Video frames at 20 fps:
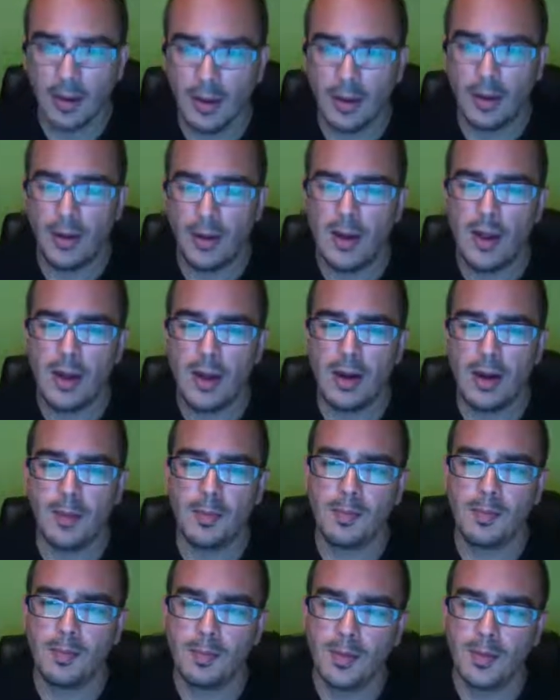Oh yeah,
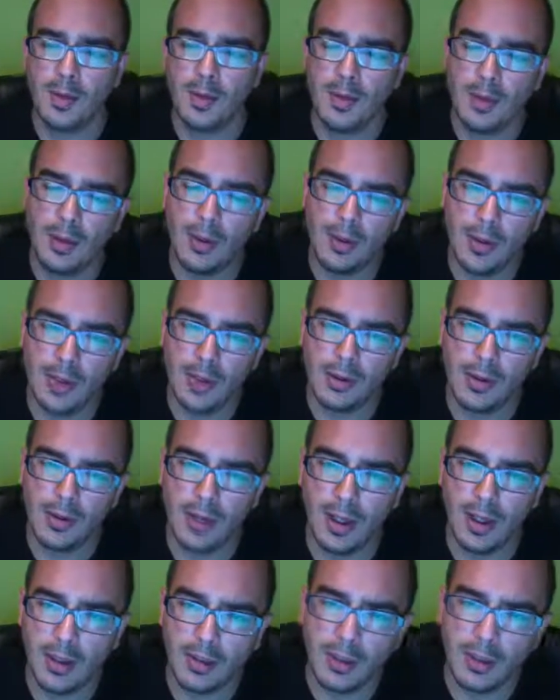you know what? We haven't
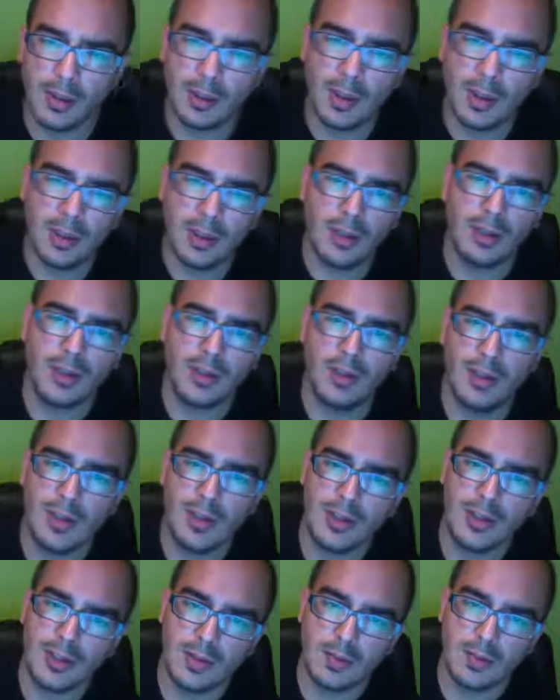talked about
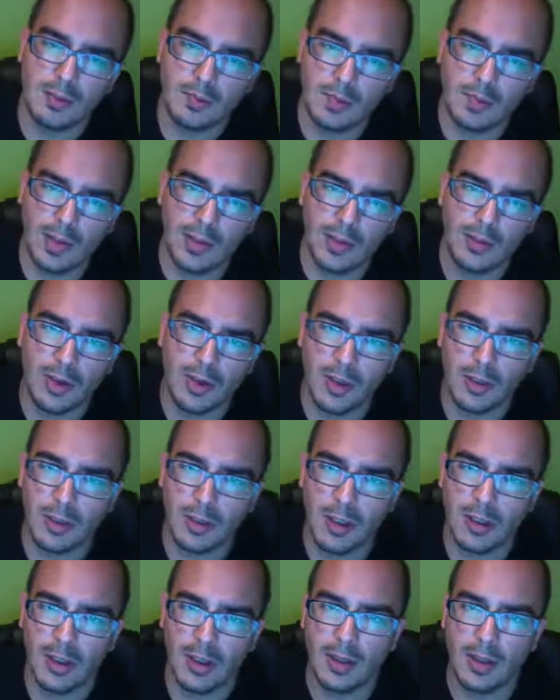monetization. Let's talk
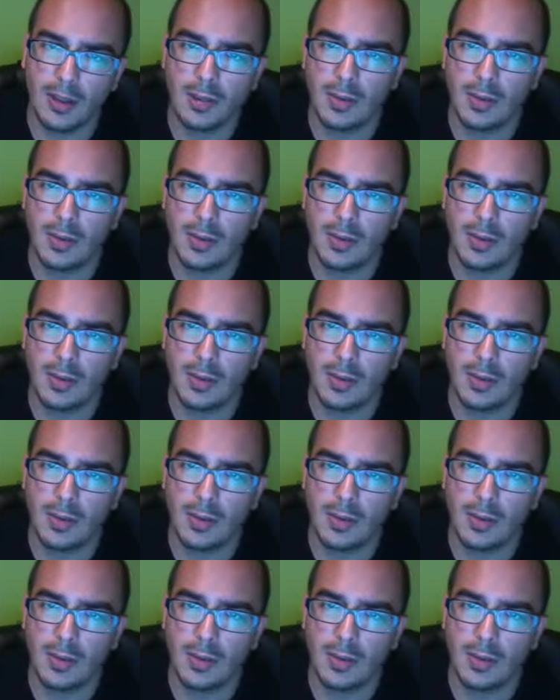about that.